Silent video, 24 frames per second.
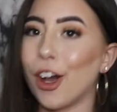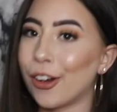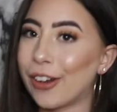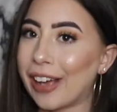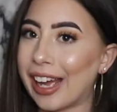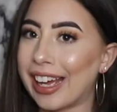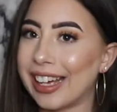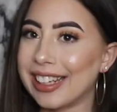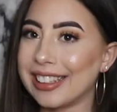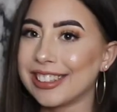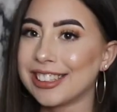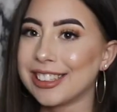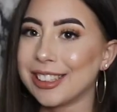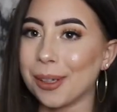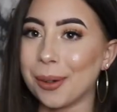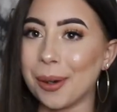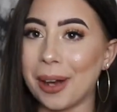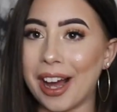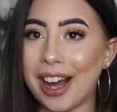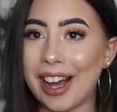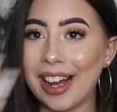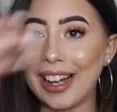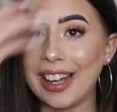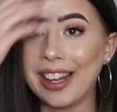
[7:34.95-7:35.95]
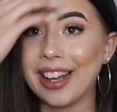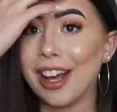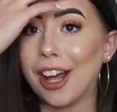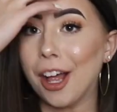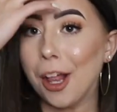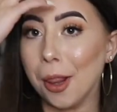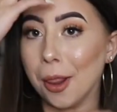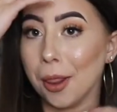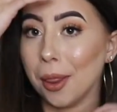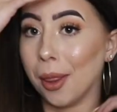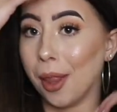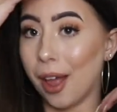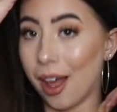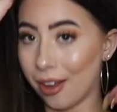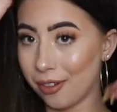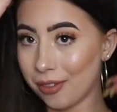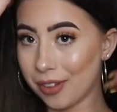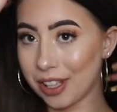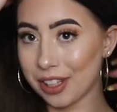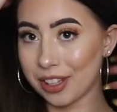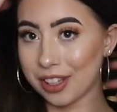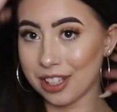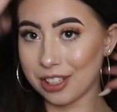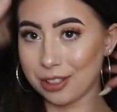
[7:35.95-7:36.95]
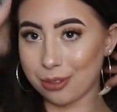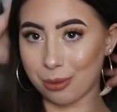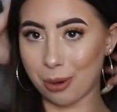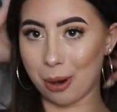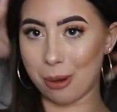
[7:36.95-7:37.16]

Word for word: okay so I love this